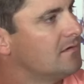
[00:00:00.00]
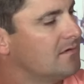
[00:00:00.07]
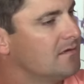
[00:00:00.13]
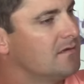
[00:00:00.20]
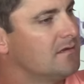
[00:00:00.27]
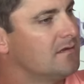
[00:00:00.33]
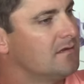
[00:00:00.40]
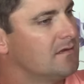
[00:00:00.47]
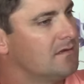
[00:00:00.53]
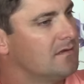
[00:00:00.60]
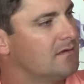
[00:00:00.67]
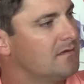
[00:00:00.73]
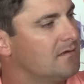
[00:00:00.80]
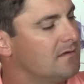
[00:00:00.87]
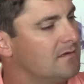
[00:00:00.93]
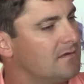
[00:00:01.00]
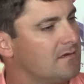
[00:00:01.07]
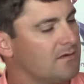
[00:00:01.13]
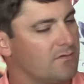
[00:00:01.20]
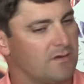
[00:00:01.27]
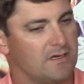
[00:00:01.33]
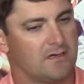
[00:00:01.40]
now that
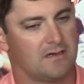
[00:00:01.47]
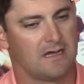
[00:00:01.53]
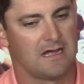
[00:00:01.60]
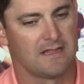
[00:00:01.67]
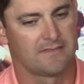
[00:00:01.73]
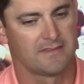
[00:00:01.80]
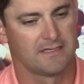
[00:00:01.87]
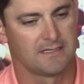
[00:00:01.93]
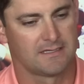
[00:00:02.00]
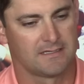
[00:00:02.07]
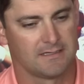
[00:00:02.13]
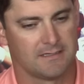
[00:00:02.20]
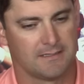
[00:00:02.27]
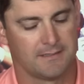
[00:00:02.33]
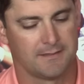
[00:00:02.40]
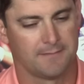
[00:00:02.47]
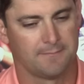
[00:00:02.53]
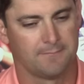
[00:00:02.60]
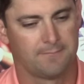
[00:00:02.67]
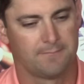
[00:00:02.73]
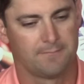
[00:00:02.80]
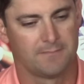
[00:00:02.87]
Michael? Well, I think.
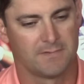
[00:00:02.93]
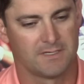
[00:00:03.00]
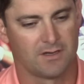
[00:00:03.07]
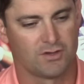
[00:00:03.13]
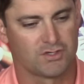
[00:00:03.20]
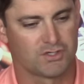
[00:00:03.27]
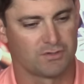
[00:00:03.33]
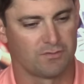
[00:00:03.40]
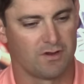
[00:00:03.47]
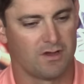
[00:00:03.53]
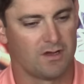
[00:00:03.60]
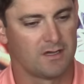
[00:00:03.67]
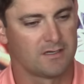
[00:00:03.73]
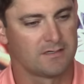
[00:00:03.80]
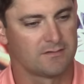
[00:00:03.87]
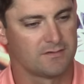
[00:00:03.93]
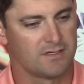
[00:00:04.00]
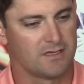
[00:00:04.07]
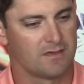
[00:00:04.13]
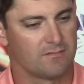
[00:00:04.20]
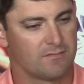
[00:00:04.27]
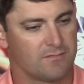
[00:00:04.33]
Um, you know, Charone
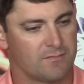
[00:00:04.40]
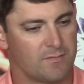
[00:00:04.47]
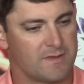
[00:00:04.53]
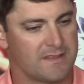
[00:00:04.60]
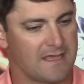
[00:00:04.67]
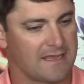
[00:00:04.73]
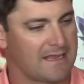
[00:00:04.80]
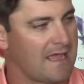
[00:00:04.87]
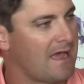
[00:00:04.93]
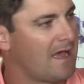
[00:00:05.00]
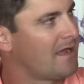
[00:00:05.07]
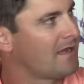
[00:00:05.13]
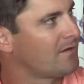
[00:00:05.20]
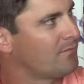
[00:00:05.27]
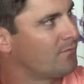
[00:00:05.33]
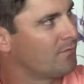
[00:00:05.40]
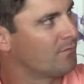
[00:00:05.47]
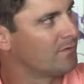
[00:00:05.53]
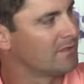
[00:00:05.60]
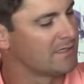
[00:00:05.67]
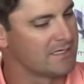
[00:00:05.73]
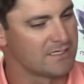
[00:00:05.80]
uh, will be that guy. R-
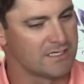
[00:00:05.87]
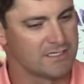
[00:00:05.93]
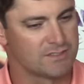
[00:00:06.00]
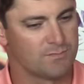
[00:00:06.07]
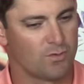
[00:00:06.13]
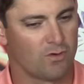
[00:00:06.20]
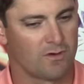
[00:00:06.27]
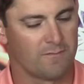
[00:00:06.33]
really, it's more